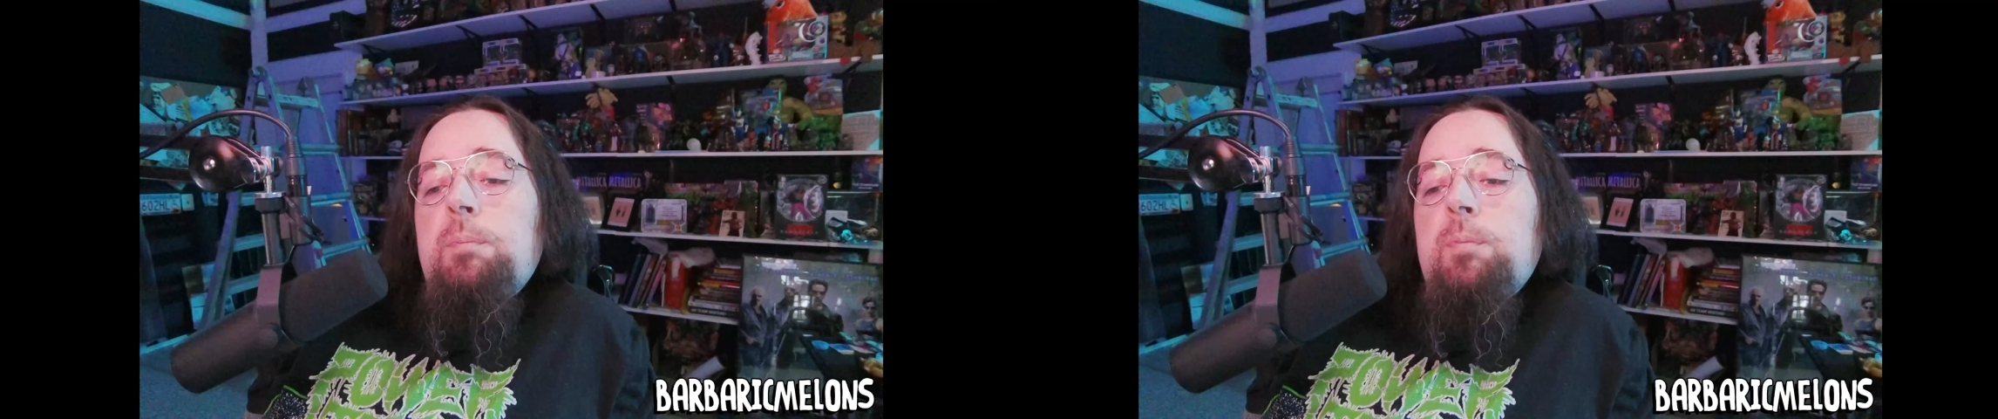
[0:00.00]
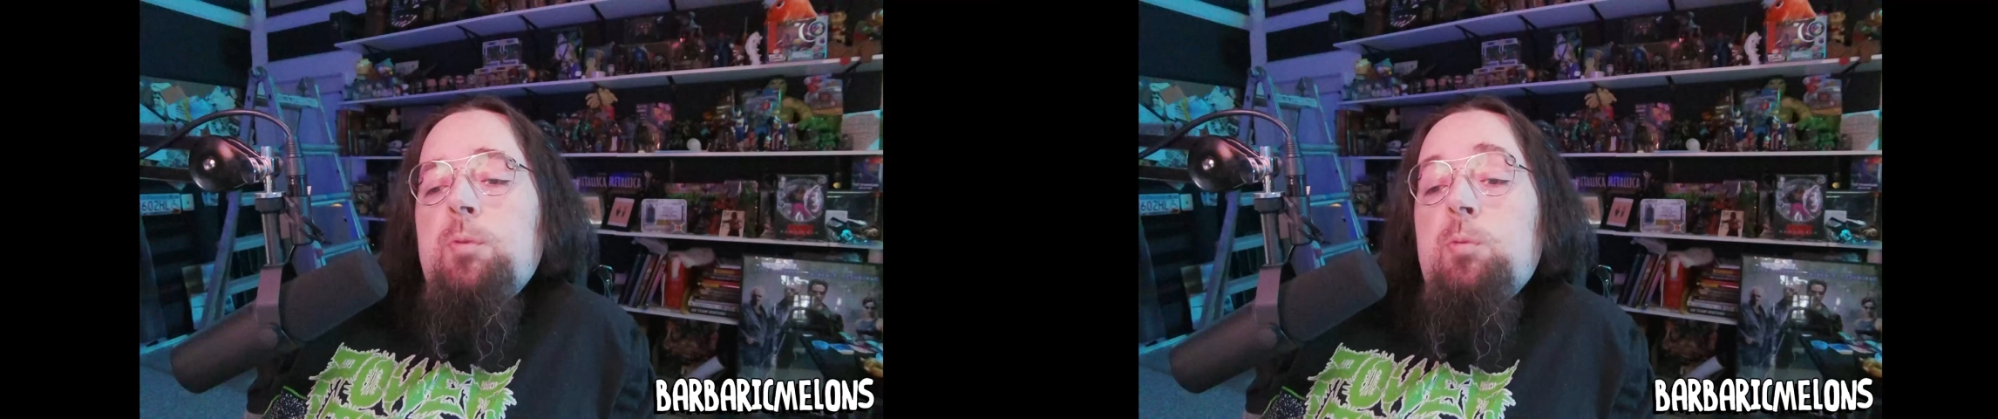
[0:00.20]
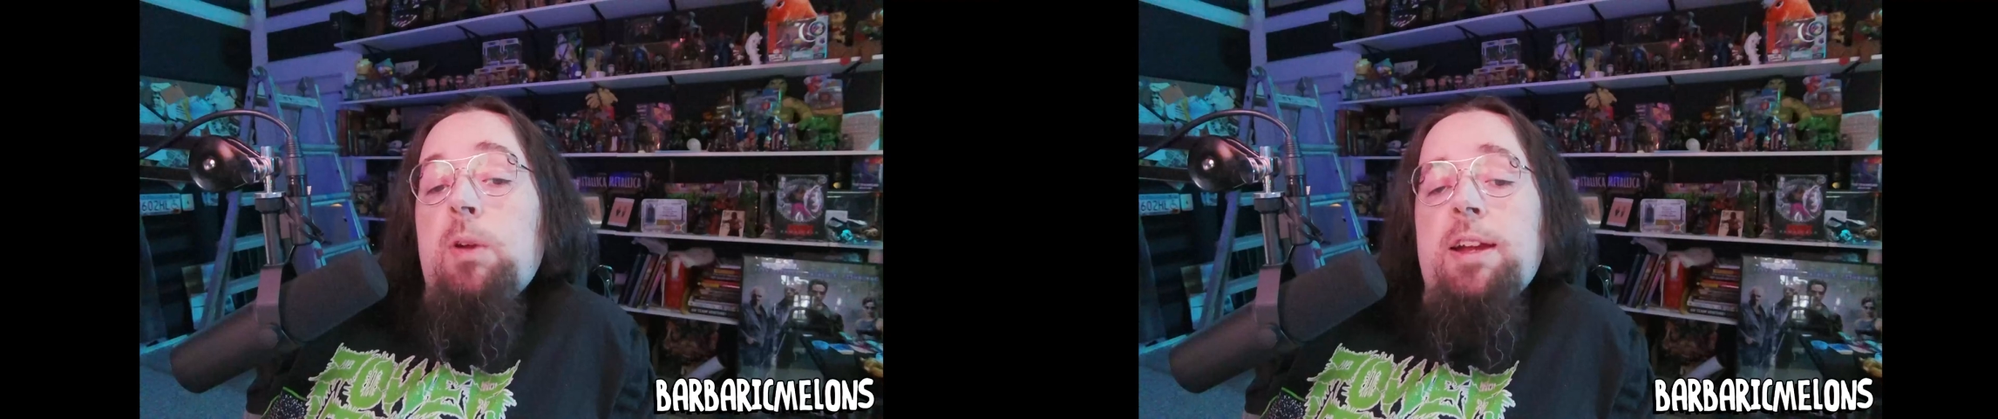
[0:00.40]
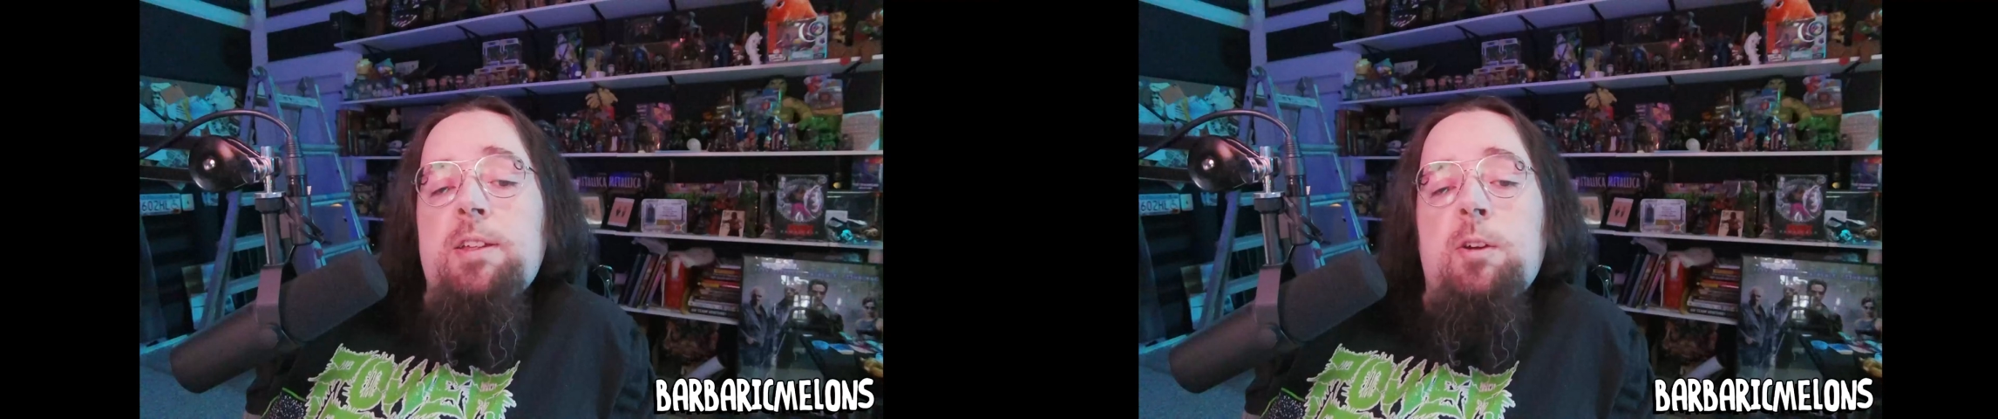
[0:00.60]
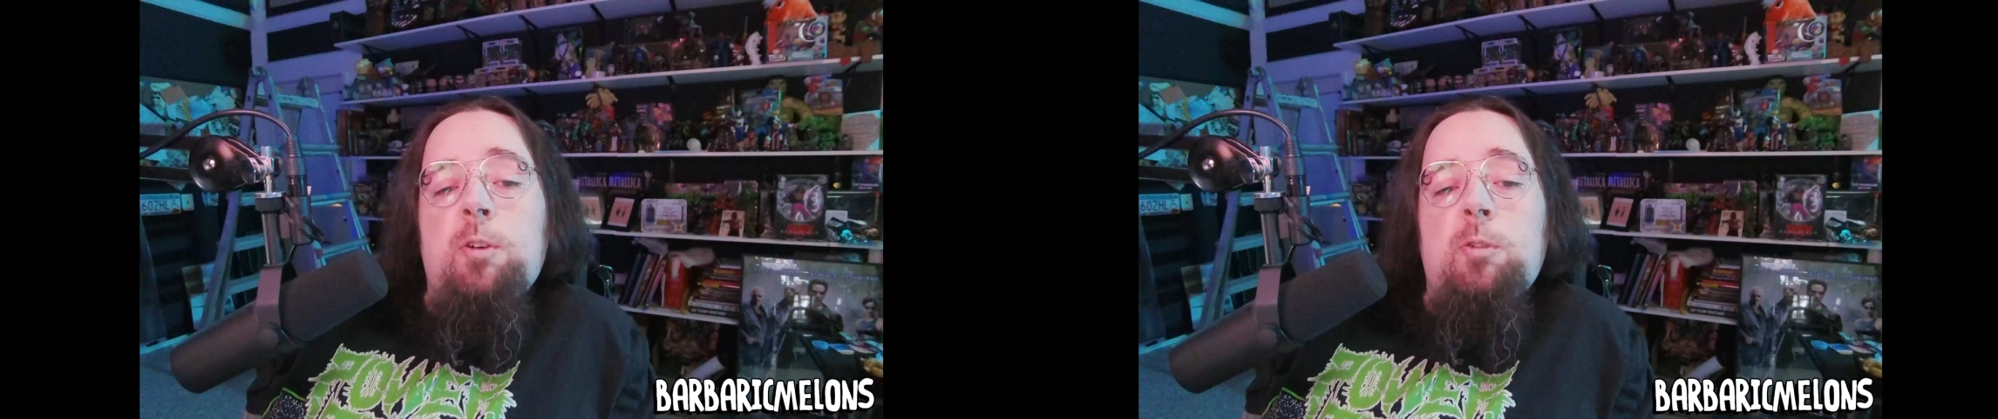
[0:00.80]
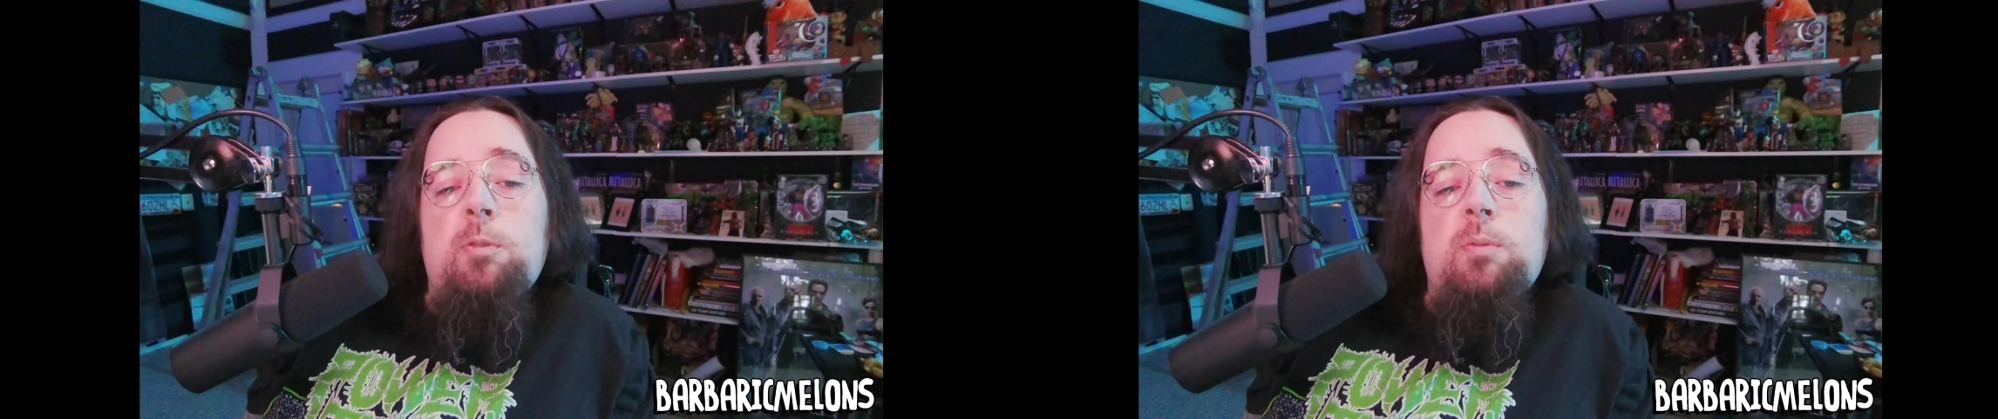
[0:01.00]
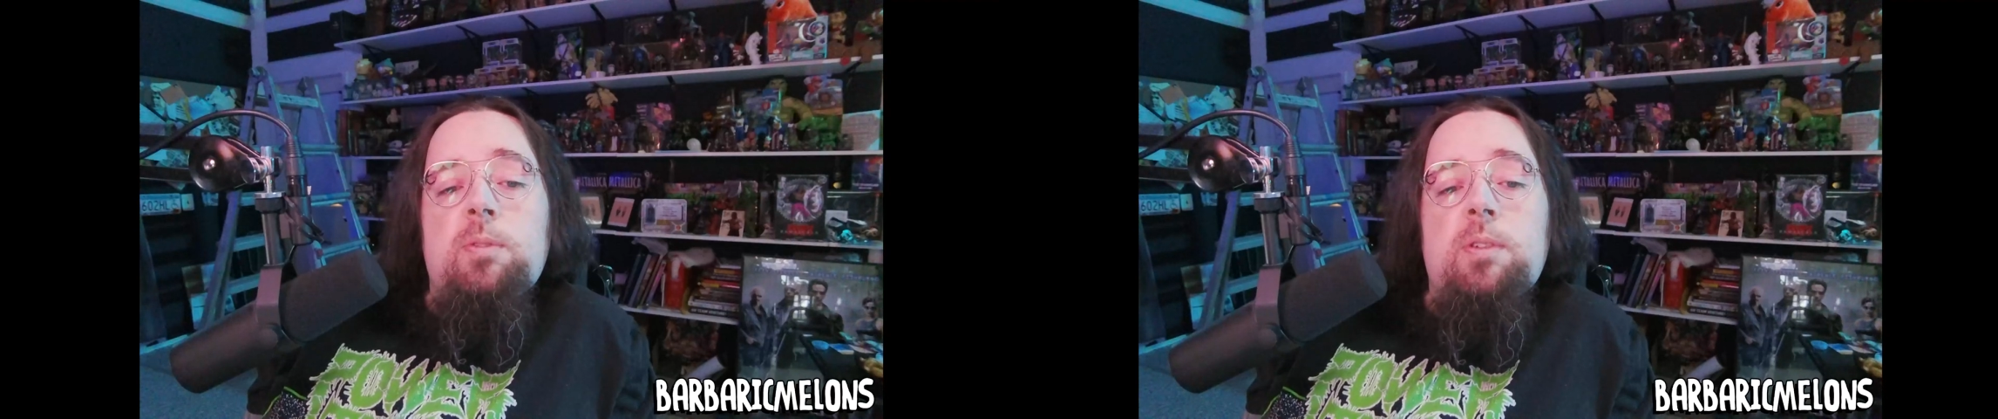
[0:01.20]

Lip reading: Rhino.